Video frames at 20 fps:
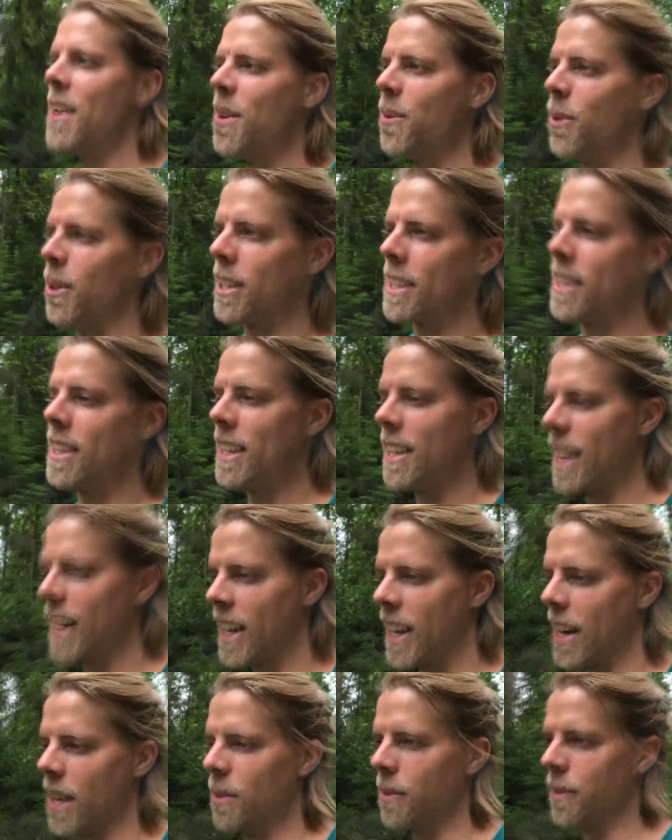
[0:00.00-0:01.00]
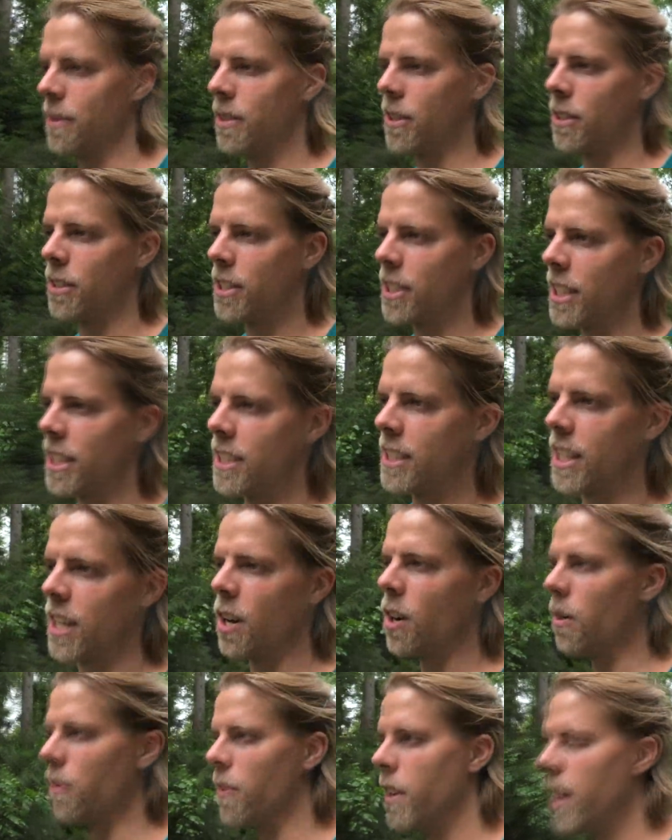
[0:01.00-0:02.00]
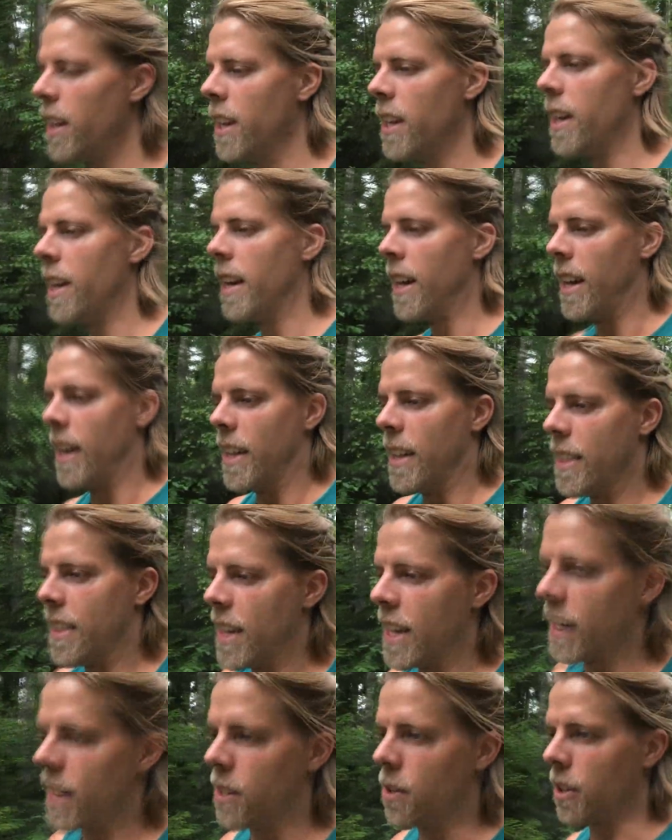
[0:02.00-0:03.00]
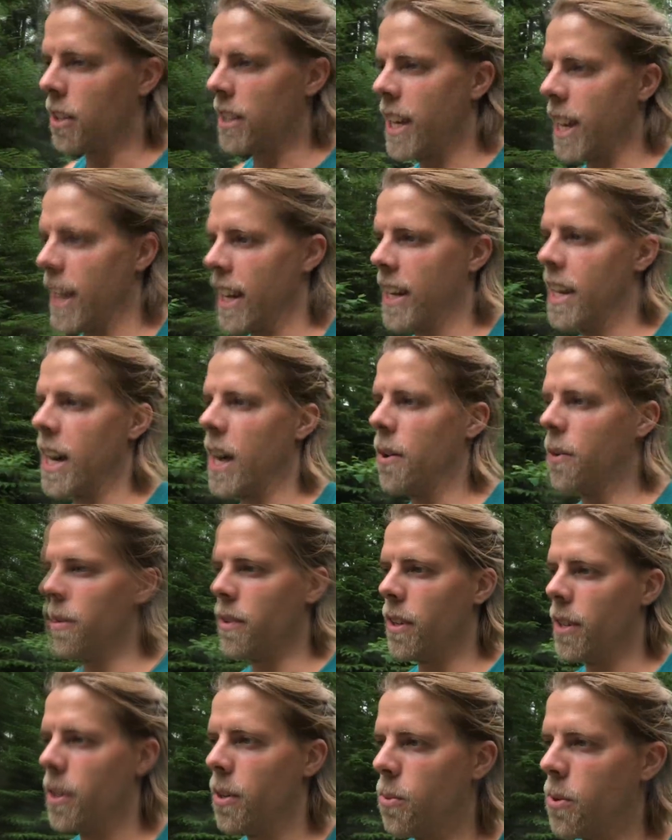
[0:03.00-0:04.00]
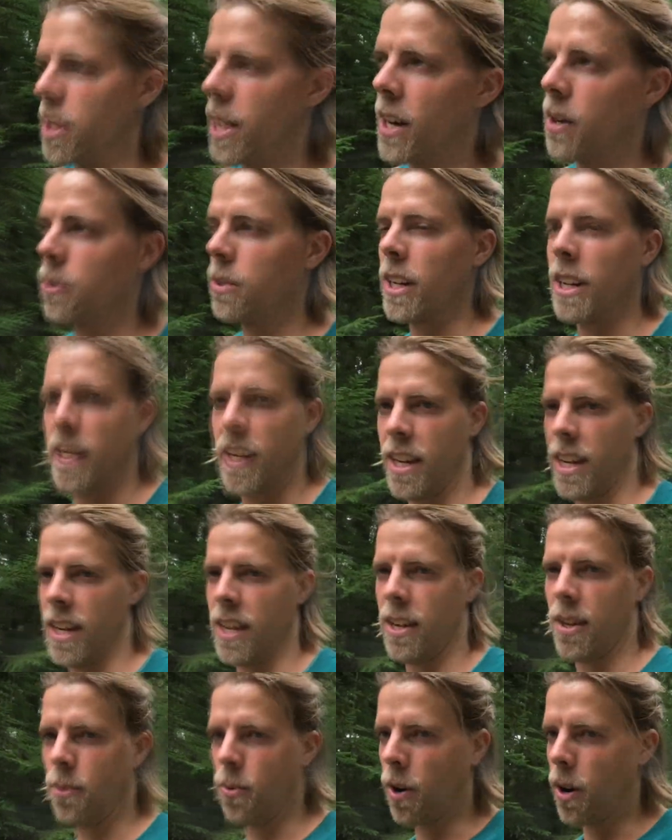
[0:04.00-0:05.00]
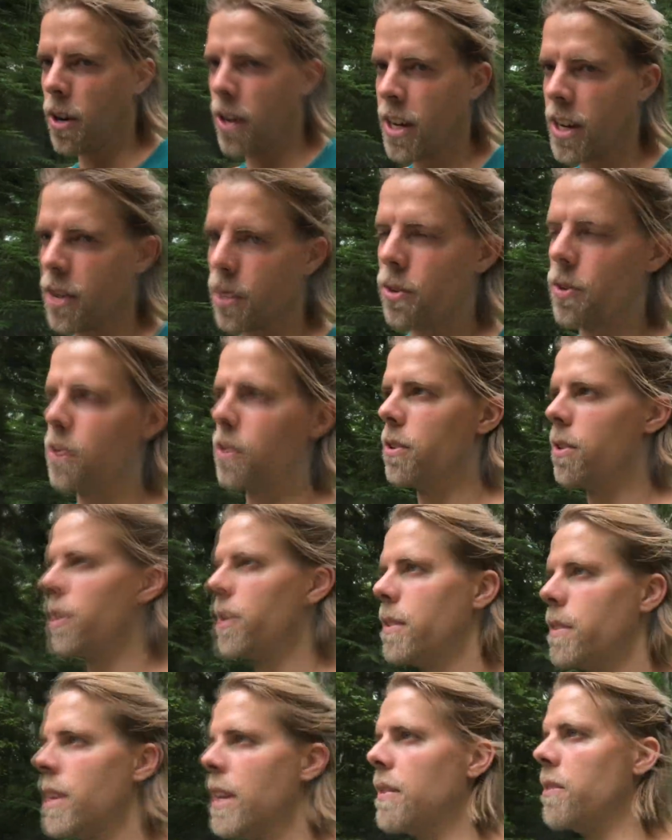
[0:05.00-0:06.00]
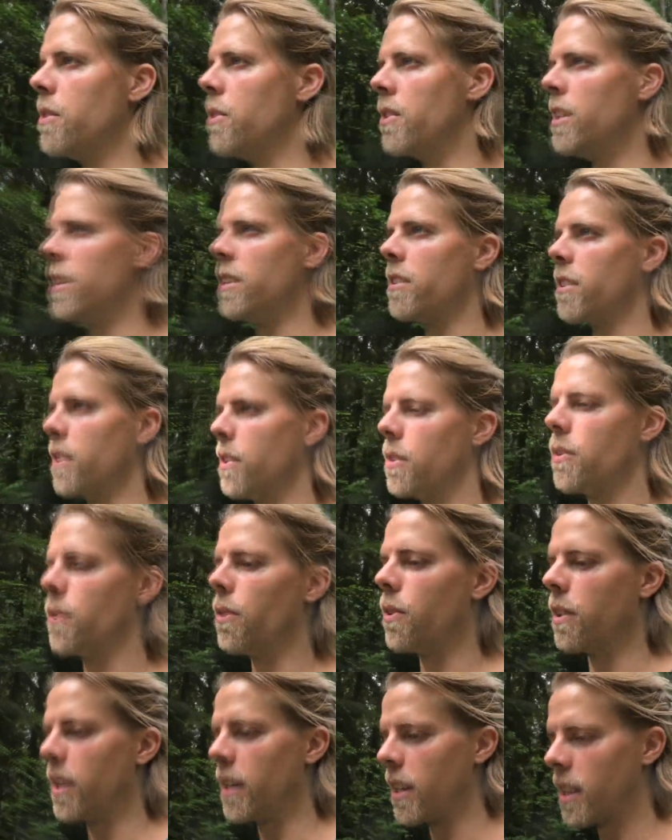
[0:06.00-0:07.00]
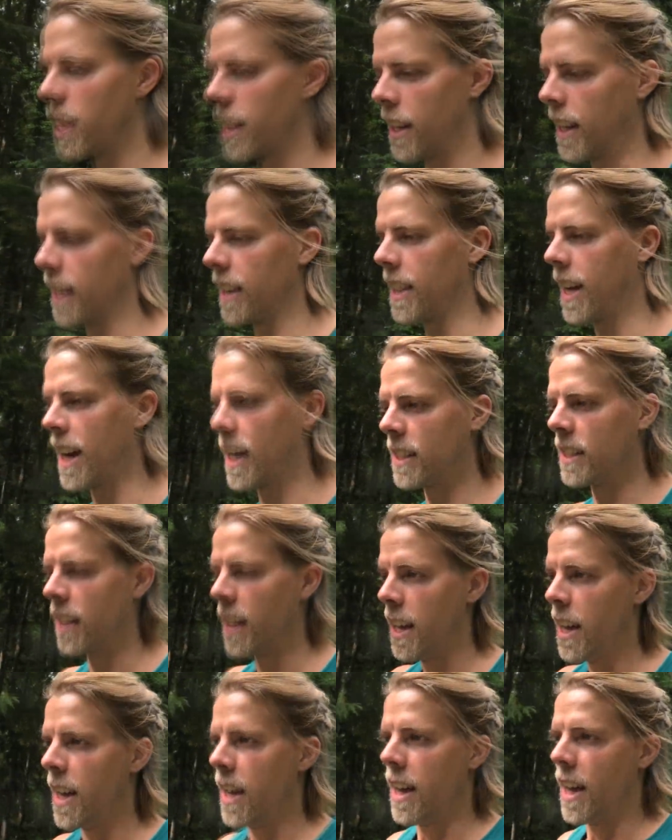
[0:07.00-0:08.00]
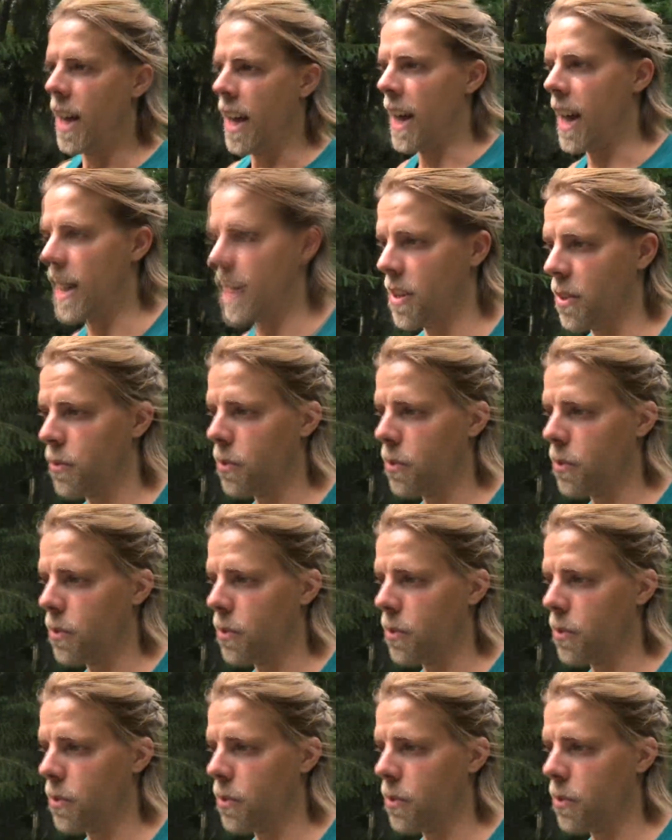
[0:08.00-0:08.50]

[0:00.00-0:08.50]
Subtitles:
what the account consisted of. Then it got taken down without any warning or given reason or anything like that. And